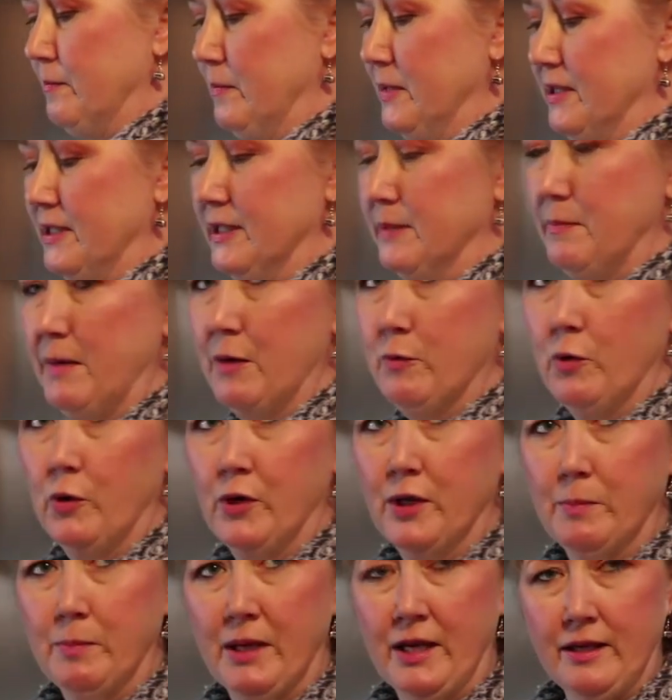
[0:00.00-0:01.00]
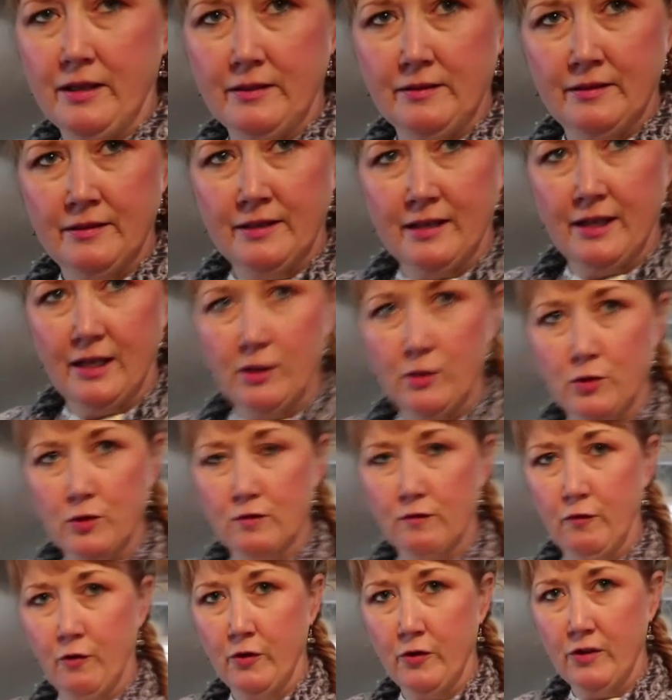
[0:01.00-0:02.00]
this is my rolling pin that I use
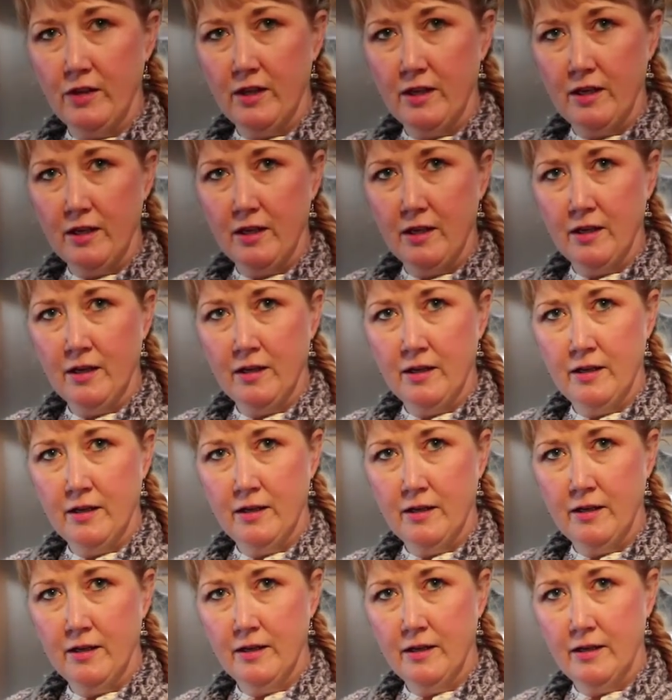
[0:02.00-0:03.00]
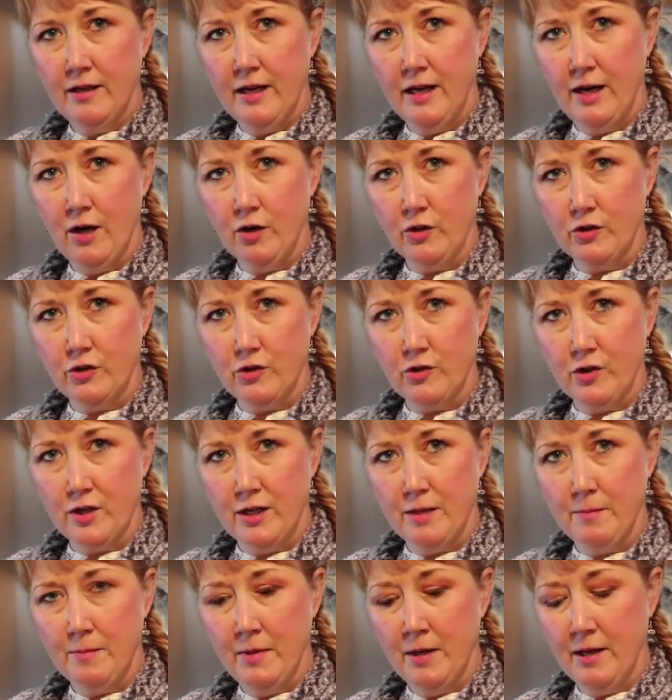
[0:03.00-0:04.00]
for the
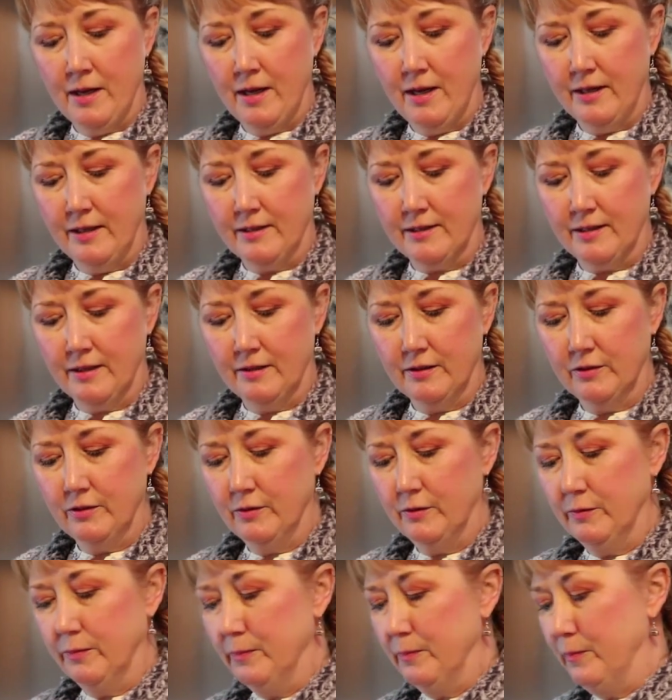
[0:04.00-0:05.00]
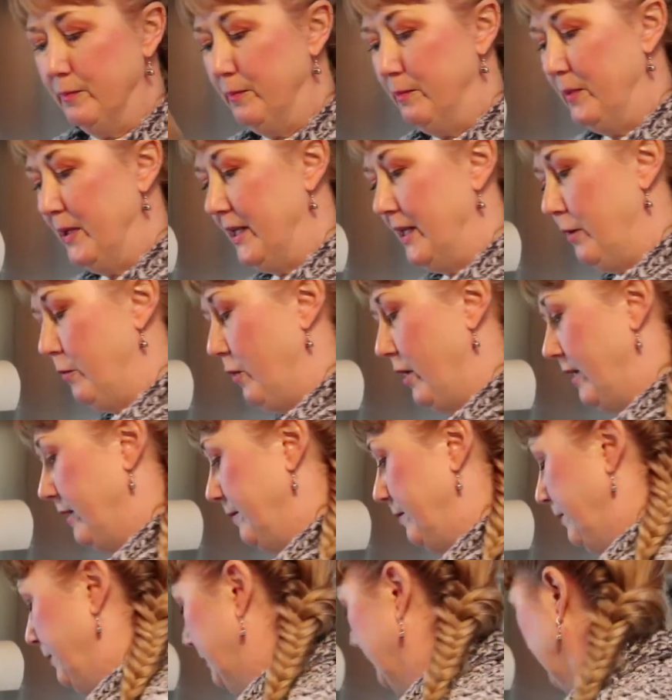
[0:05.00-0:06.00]
Airstream, and it's a little bitty
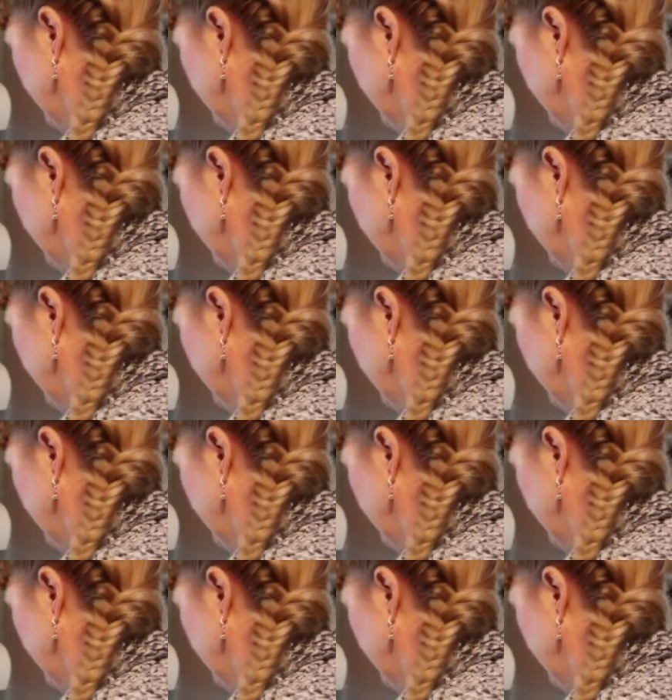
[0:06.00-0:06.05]
one,